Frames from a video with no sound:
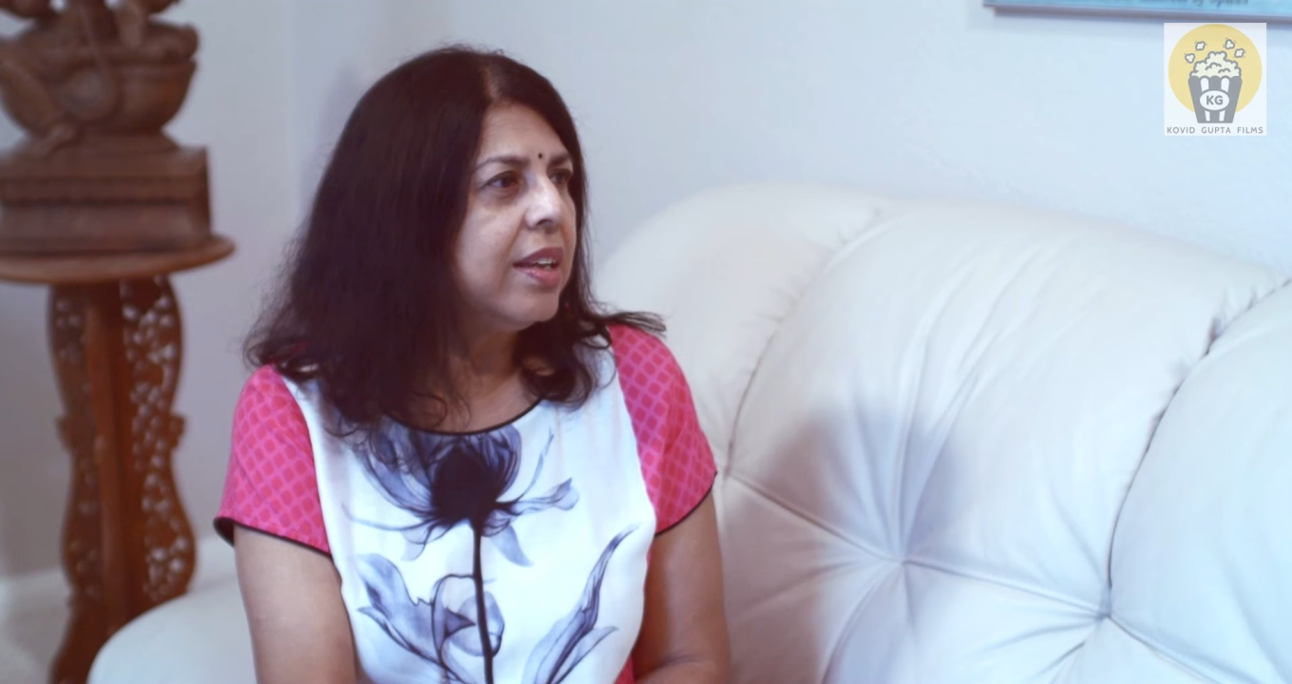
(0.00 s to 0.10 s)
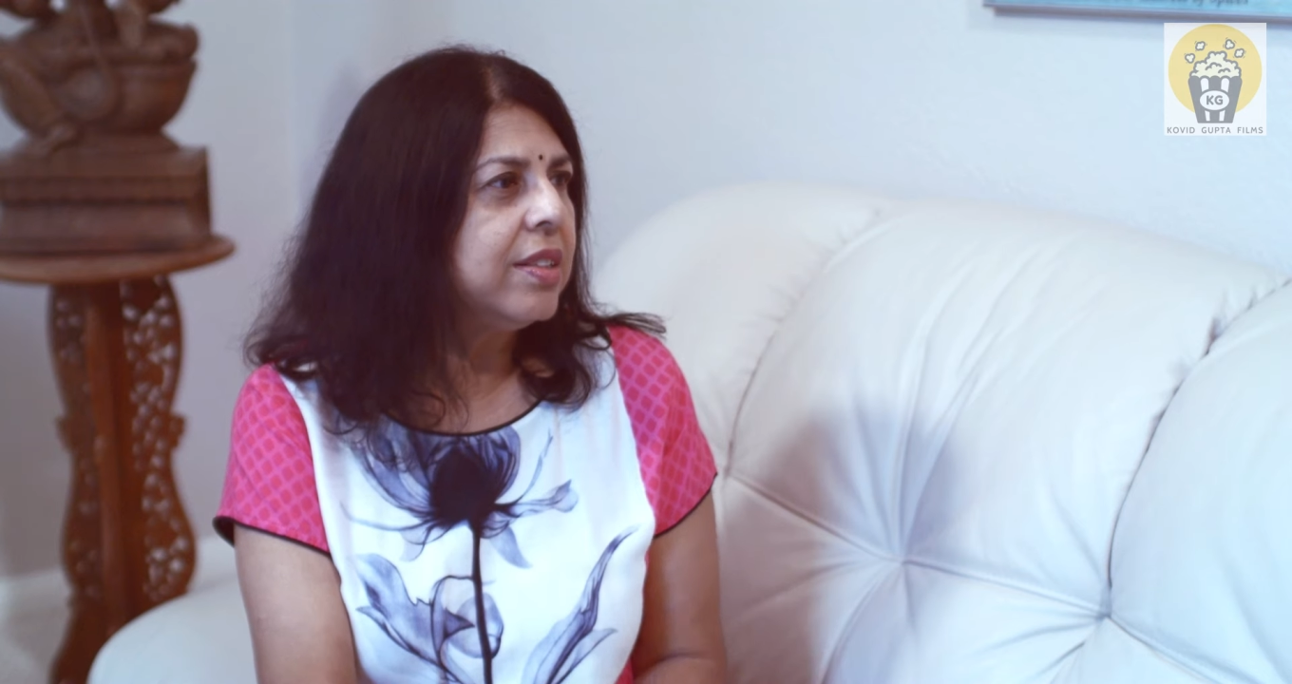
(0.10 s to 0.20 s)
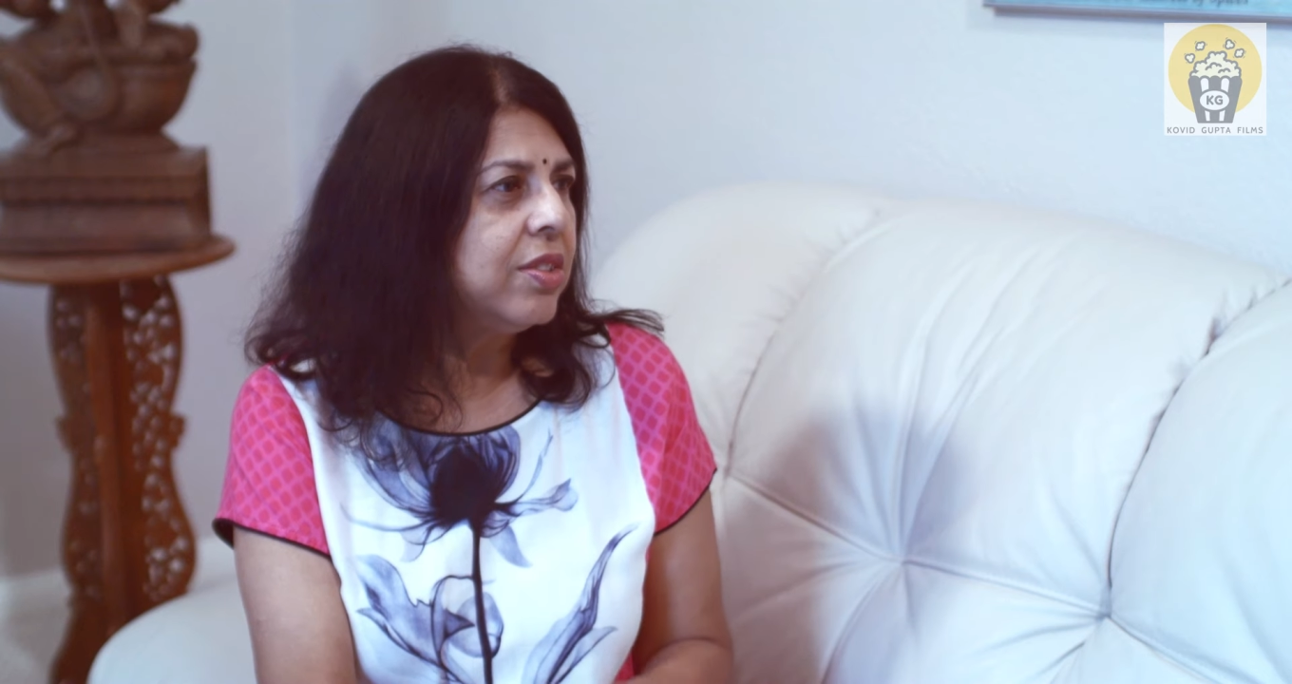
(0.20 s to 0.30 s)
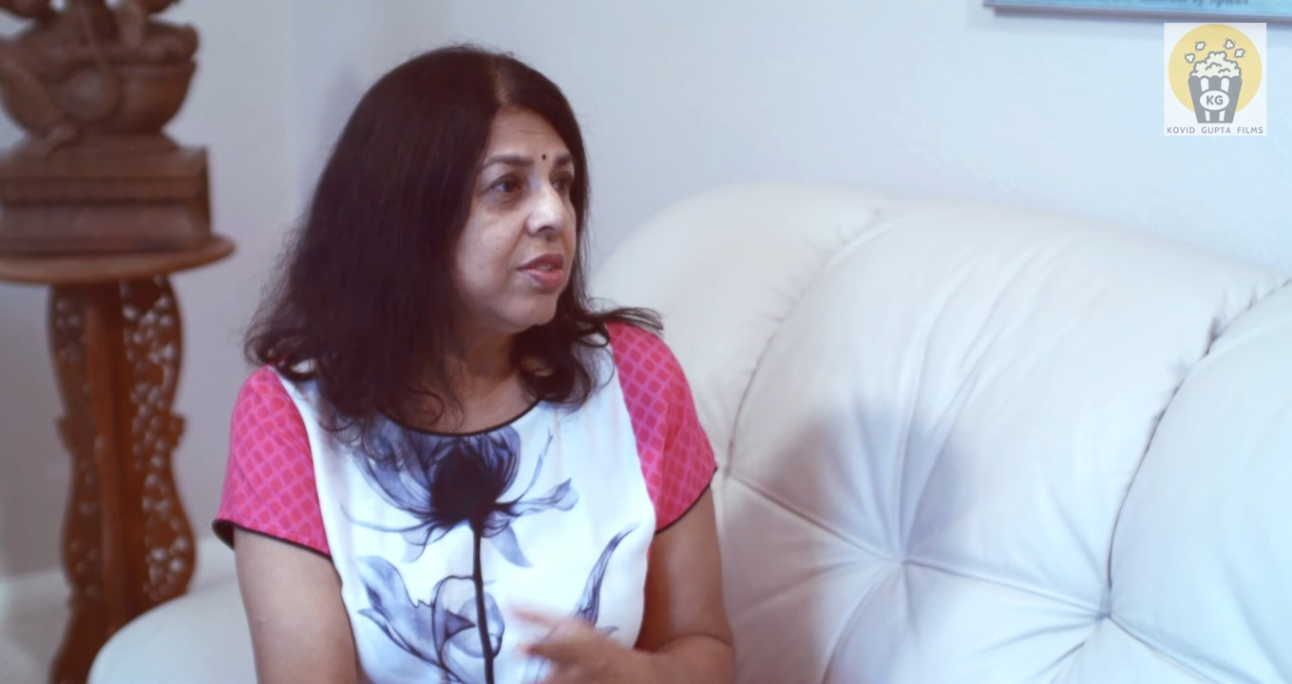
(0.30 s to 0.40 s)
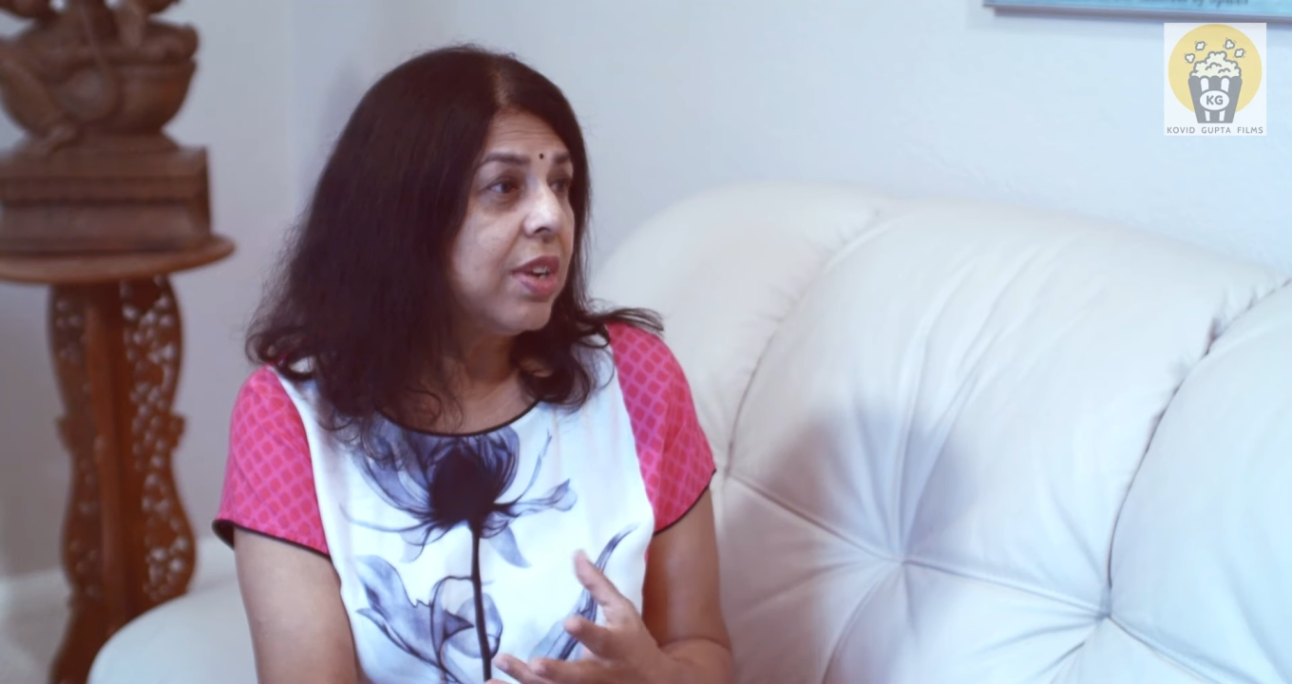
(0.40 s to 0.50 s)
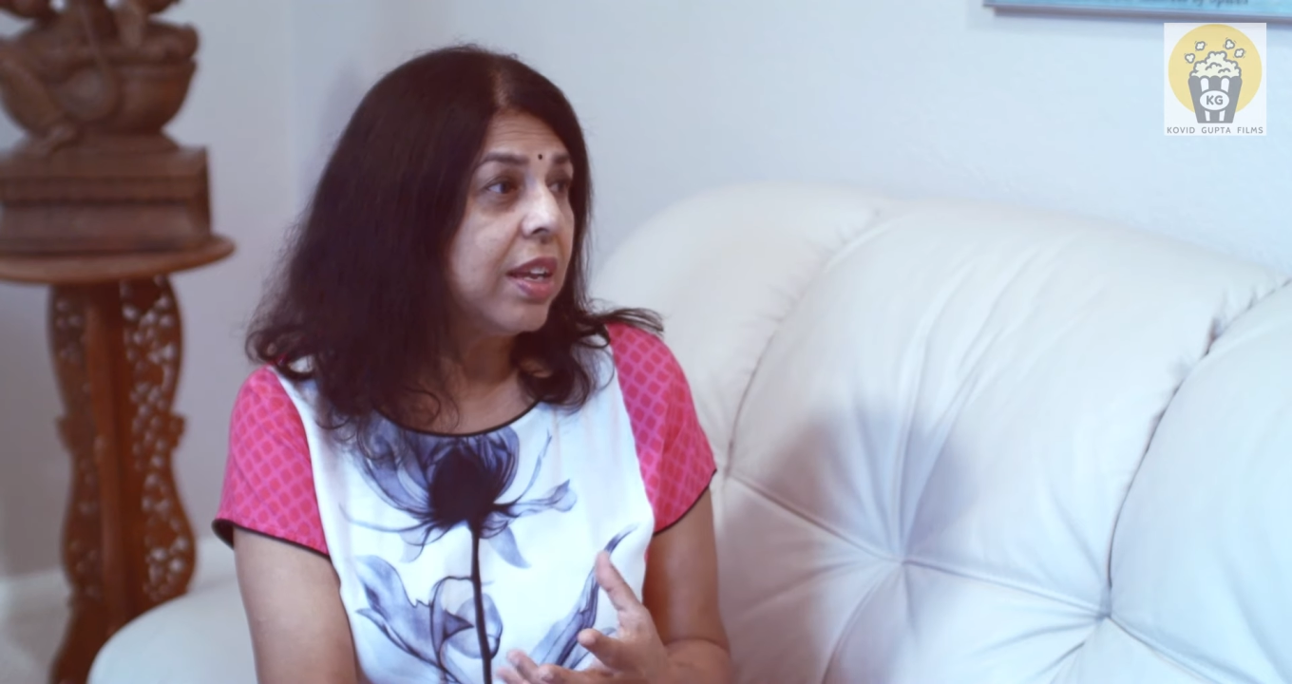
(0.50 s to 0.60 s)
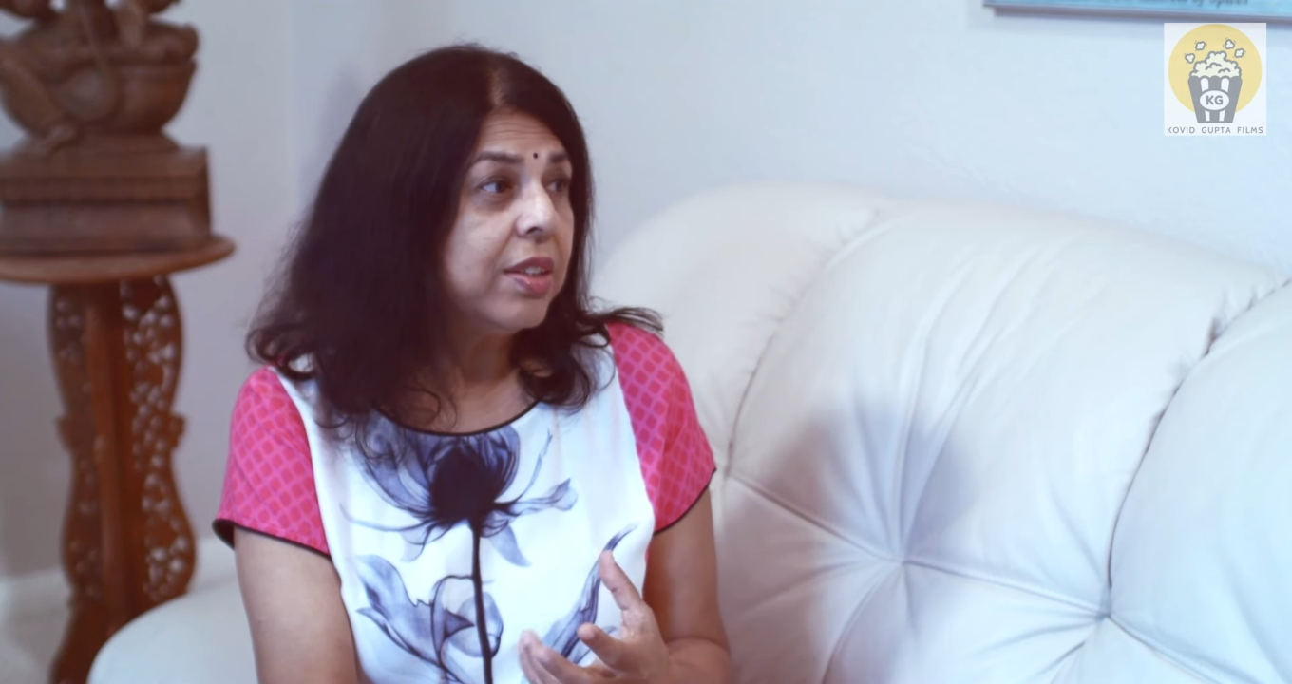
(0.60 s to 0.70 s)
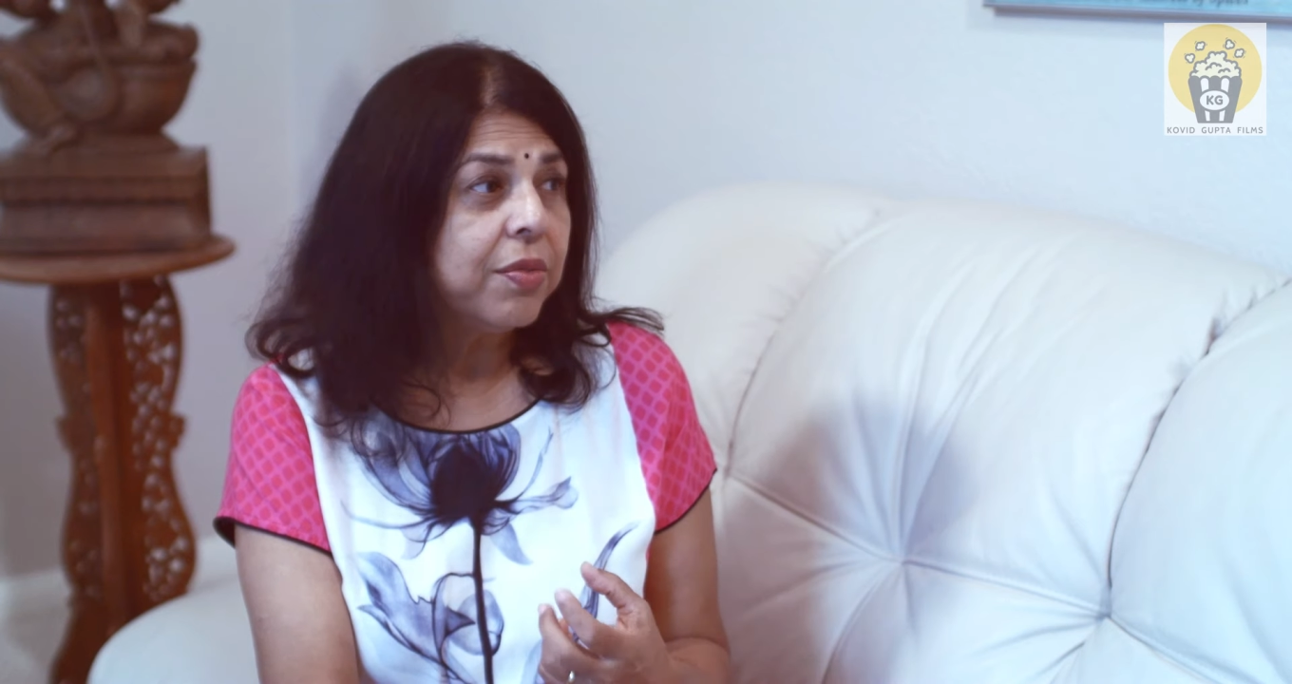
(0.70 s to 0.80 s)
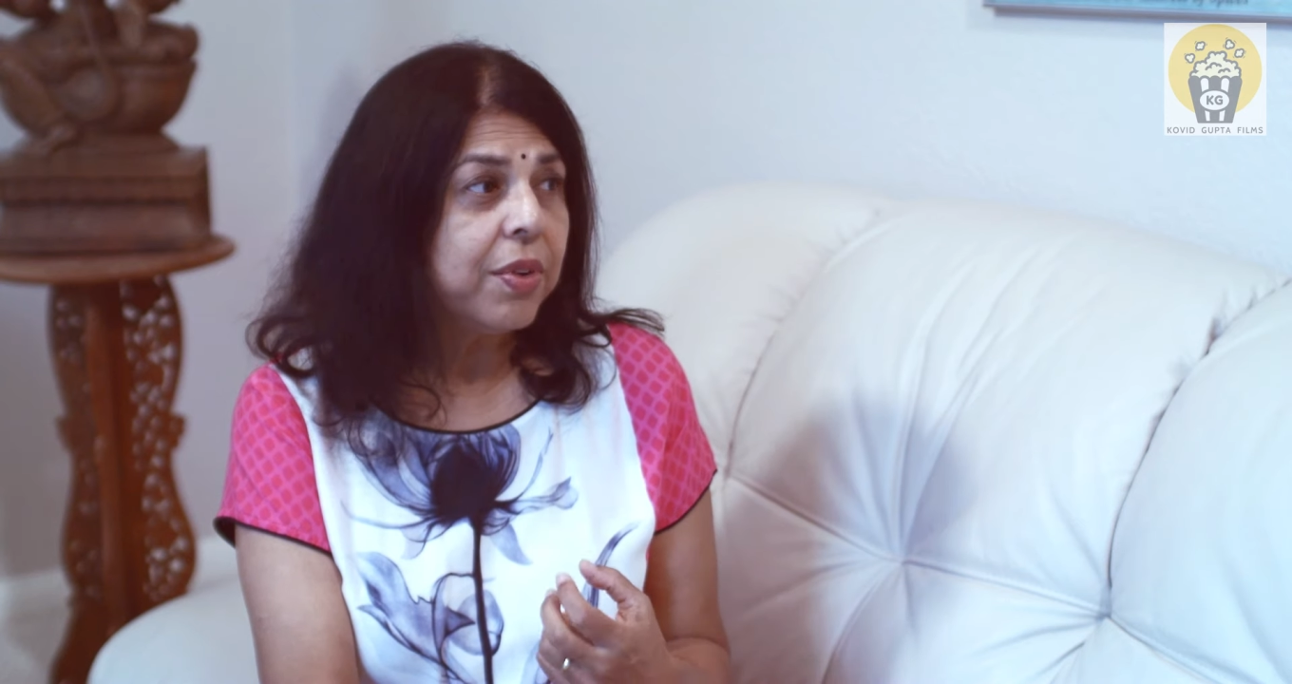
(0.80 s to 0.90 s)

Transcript: the strength of